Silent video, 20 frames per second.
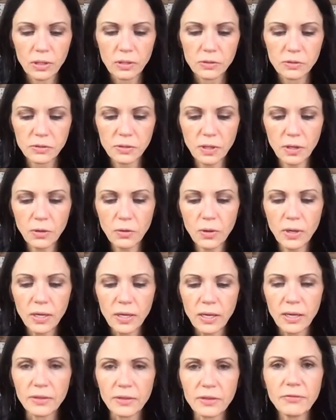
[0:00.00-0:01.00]
so
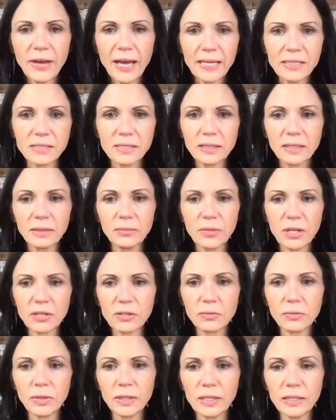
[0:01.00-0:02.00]
the vaseline
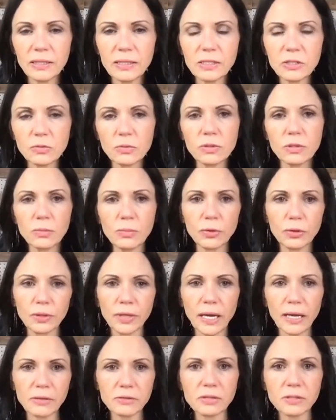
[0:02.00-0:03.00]
method we did this with the
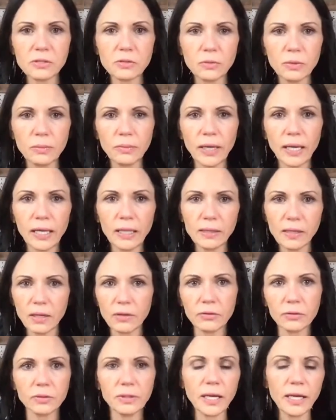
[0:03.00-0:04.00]
birdhouses we made the
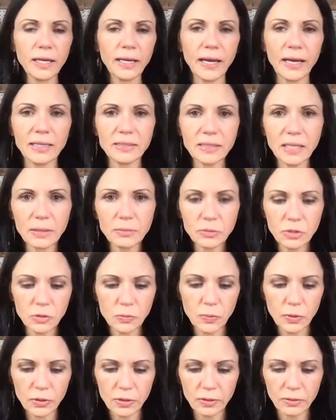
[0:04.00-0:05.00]
other day guys i'm
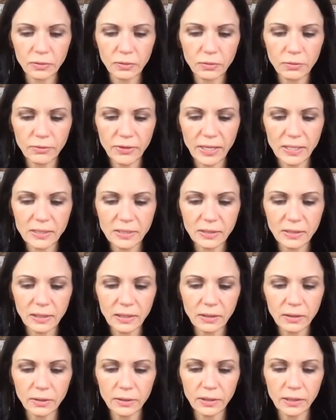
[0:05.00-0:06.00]
just putting a little
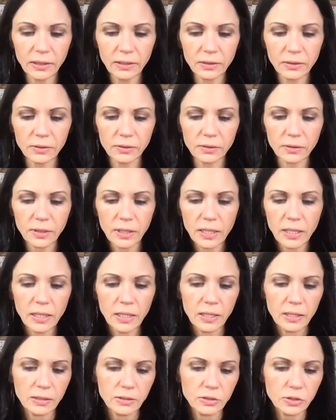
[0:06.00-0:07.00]
vaseline on here
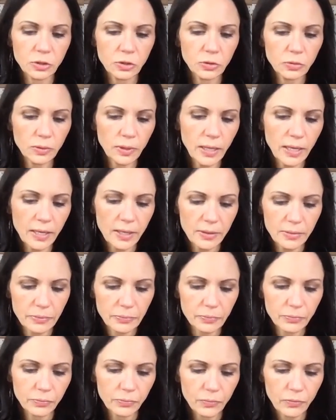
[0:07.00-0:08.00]
to
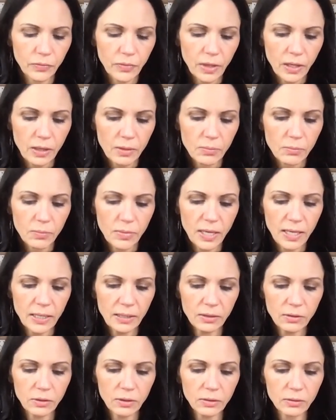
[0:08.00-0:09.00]
um make
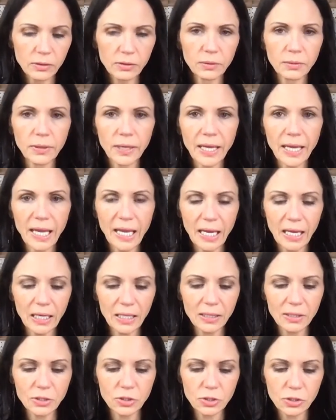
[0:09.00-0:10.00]
it look a little
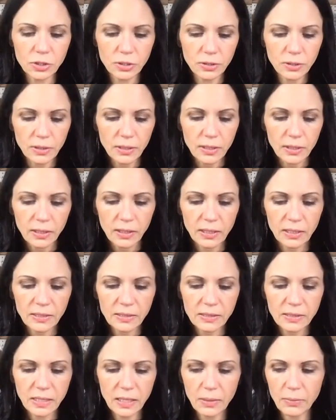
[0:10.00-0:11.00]
aged
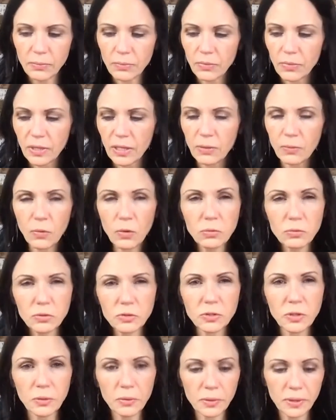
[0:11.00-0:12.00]
because the it won't
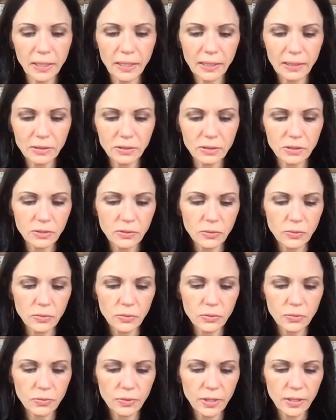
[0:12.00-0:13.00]
soak
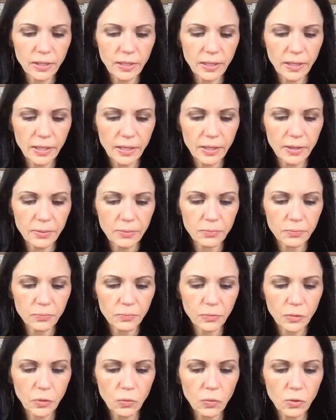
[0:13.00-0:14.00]
into the
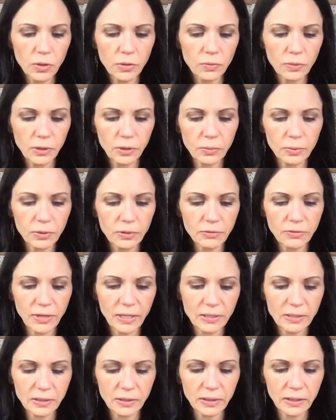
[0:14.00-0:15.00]
um, wood where you put the
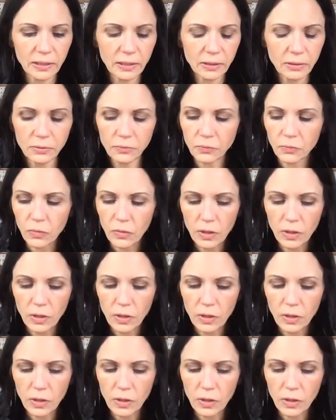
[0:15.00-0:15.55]
Vaseline.